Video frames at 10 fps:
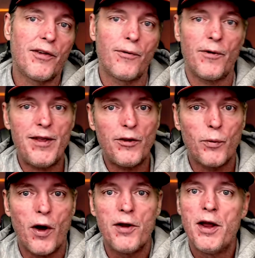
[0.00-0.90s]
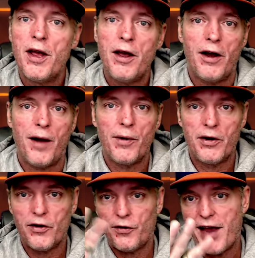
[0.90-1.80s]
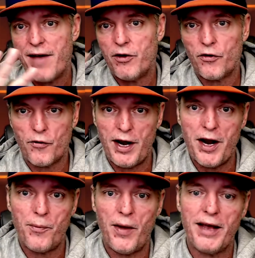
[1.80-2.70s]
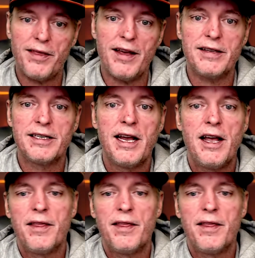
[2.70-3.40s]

So for this one, I'm going to just have it straight up like this.